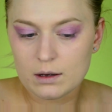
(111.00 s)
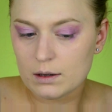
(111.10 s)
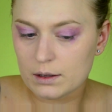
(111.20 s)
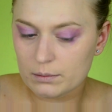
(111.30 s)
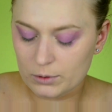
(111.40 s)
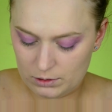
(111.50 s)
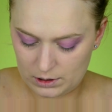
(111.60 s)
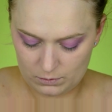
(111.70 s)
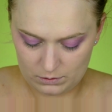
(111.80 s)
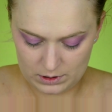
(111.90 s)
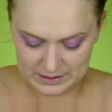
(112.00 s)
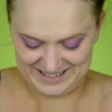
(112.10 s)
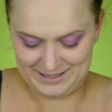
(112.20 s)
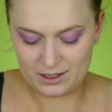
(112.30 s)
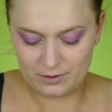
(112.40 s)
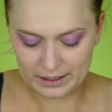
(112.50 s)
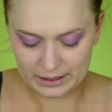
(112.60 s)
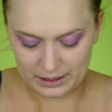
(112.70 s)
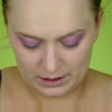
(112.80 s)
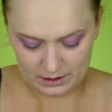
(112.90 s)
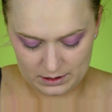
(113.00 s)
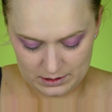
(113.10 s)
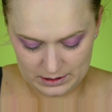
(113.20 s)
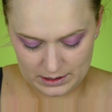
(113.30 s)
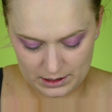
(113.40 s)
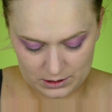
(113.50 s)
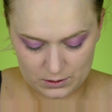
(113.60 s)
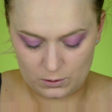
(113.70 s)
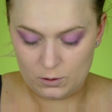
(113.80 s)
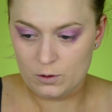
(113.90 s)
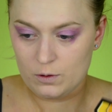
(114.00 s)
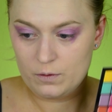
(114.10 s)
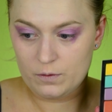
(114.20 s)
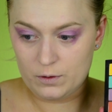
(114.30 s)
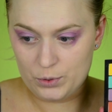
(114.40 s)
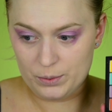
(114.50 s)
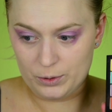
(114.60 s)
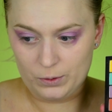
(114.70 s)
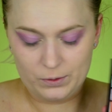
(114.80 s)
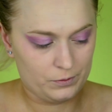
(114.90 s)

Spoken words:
and I'm going directly into the purple.